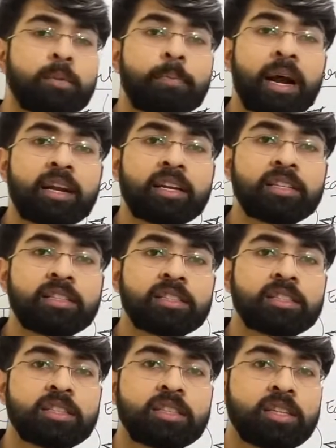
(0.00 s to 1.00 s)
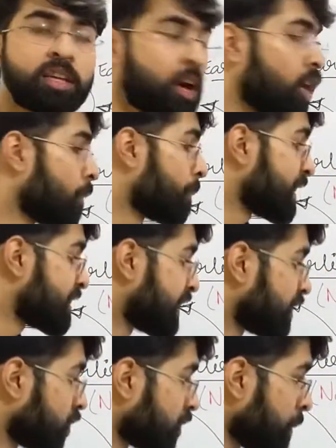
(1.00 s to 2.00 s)
the patterns
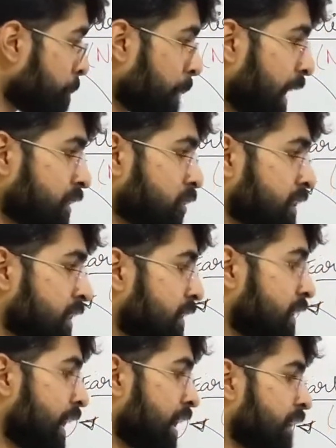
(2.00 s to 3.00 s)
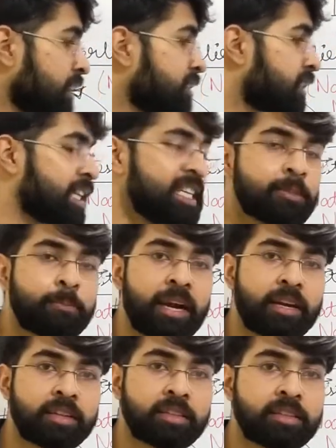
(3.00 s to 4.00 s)
present on the pathogen. That is, these
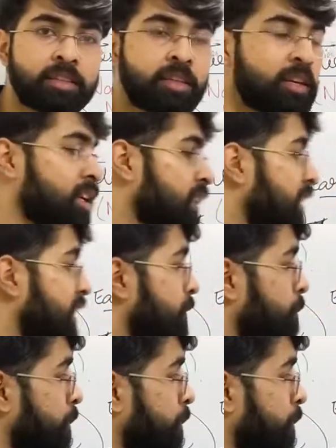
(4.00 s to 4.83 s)
patterns. These